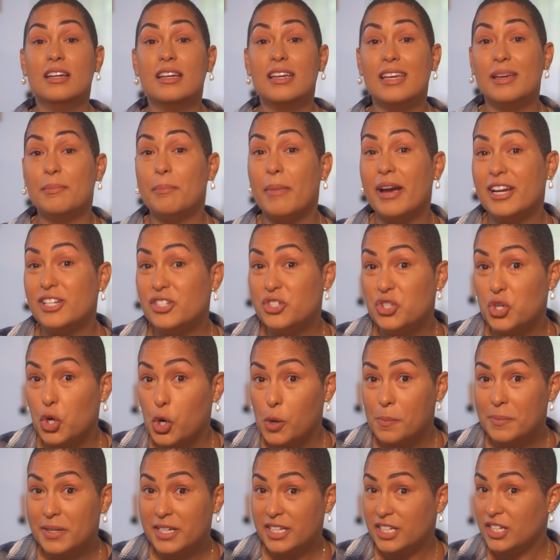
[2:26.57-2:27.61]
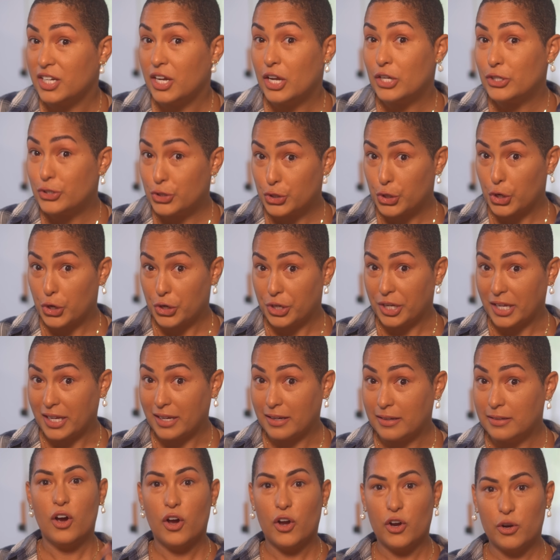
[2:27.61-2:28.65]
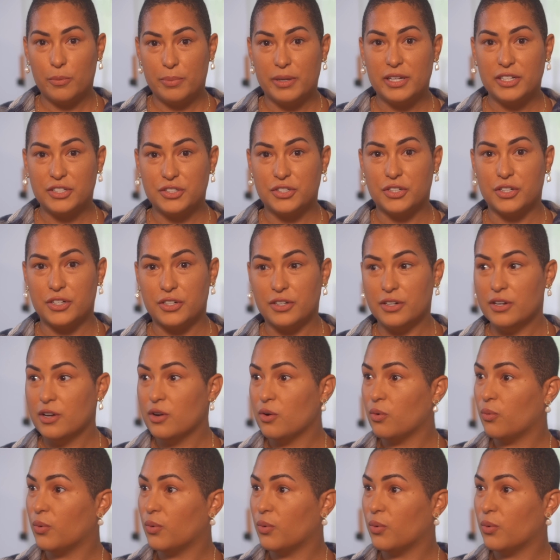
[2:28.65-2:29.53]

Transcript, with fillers: in my Germany journey her picture